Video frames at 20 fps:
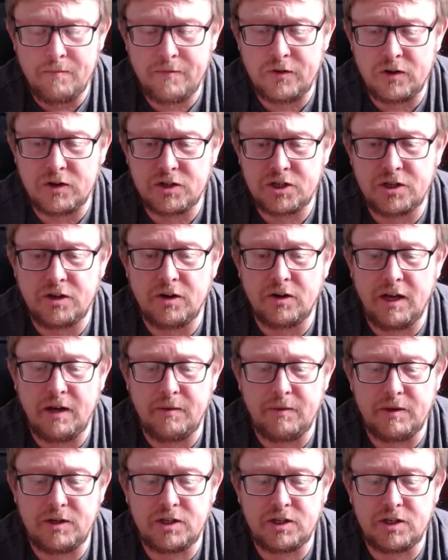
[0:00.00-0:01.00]
version on
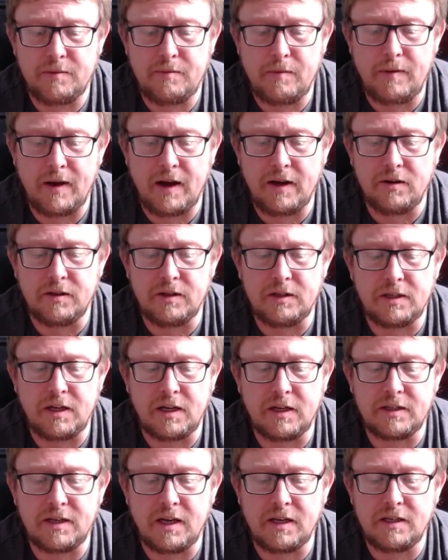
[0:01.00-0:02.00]
here which can be played on the
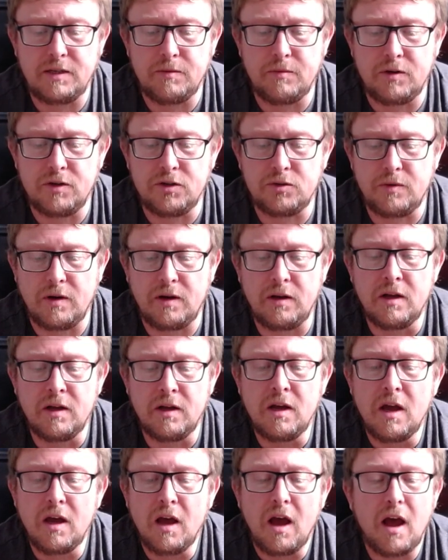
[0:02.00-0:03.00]
ZX81 as well,
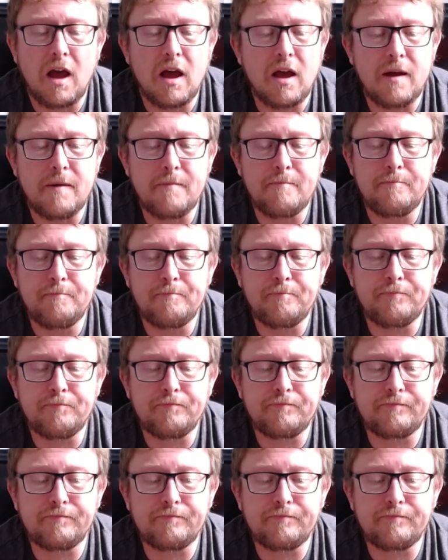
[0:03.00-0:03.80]
and